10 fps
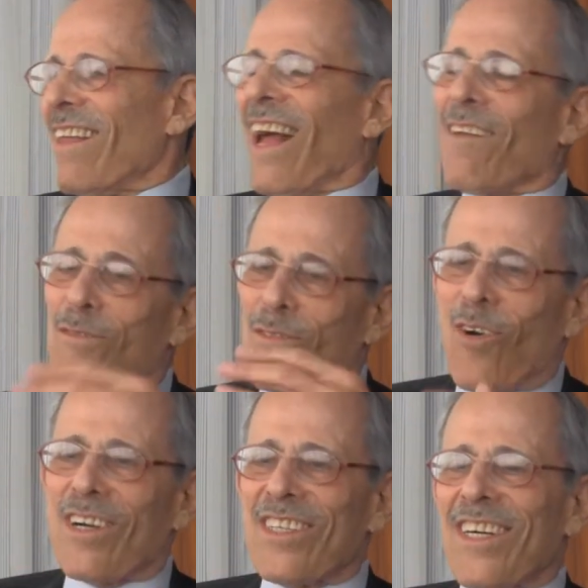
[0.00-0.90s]

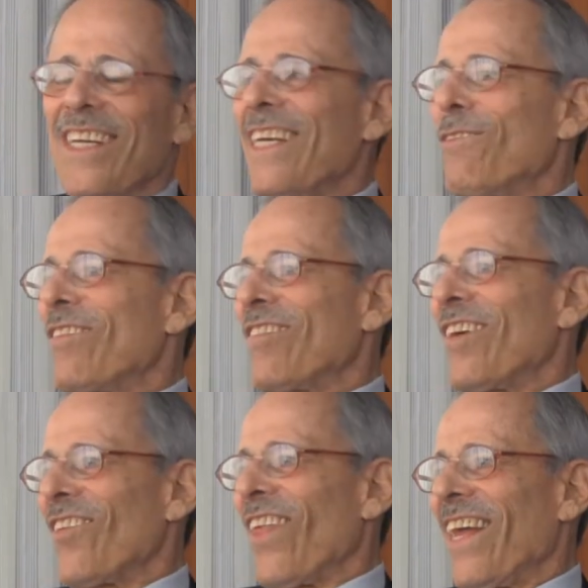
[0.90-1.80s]
Unfortunately, he was
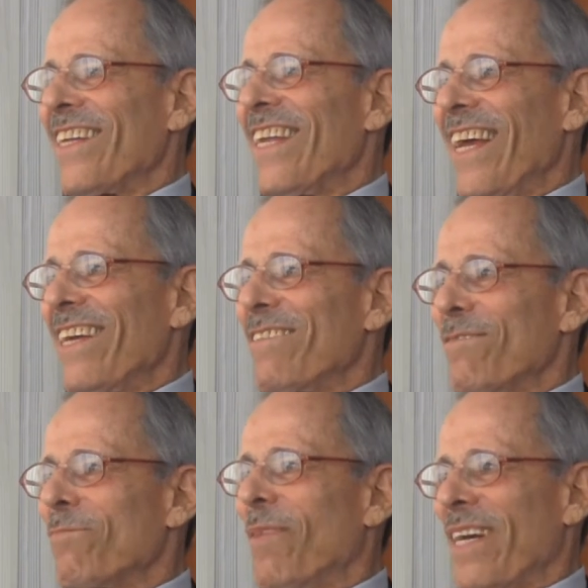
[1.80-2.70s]
ill that day,
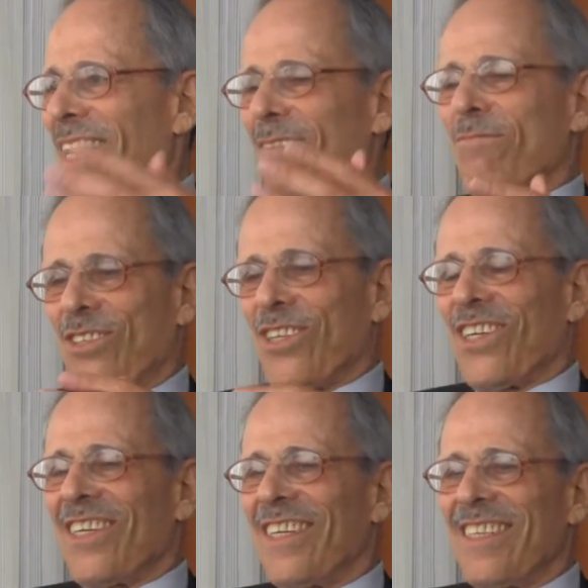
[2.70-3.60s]
but I'm sure